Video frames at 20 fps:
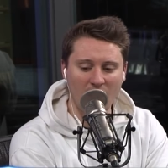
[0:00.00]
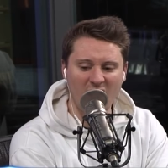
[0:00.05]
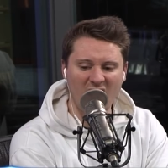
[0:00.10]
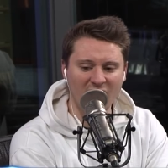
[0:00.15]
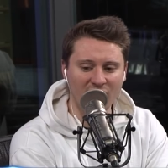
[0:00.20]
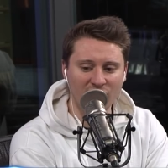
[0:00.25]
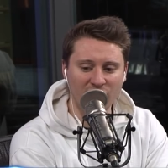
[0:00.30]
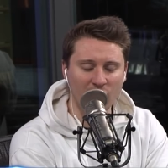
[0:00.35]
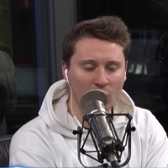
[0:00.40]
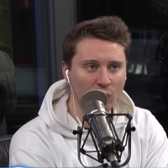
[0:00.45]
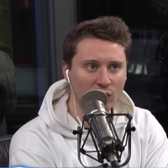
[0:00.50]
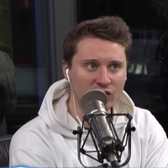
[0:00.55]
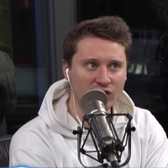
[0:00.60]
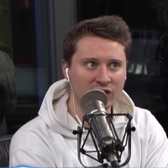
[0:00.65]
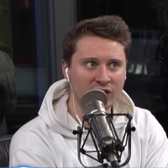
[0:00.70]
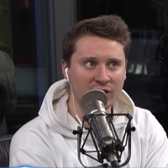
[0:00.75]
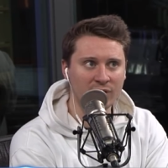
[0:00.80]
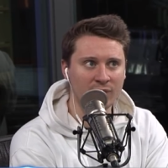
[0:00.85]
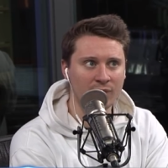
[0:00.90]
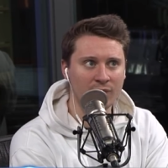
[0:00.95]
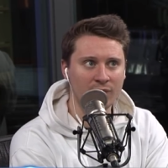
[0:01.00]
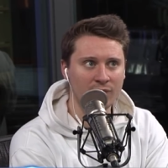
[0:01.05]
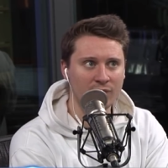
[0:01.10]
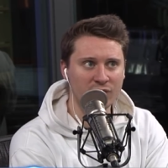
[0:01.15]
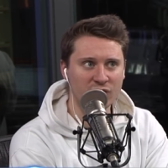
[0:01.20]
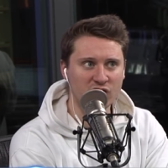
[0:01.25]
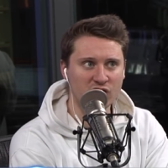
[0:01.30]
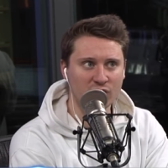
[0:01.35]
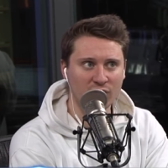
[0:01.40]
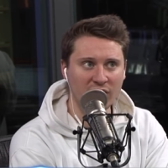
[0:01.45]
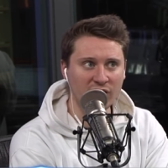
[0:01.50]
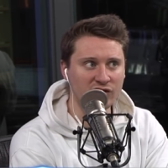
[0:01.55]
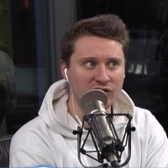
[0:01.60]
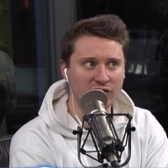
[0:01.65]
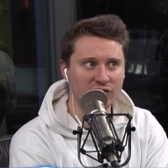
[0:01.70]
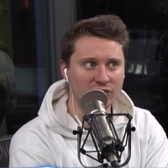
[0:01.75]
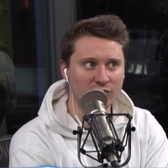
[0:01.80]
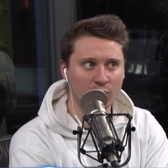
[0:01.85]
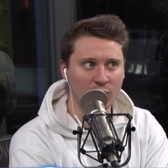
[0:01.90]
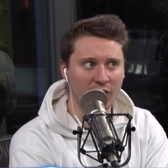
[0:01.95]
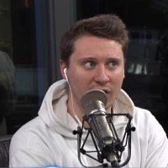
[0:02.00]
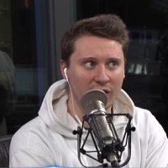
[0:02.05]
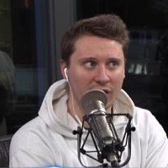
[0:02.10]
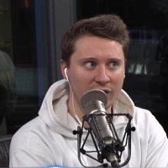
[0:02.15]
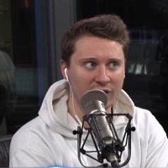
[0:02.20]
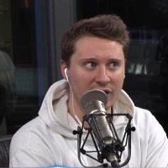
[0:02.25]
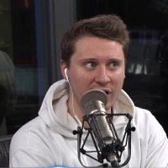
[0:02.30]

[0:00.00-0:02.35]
unfortunate stretches where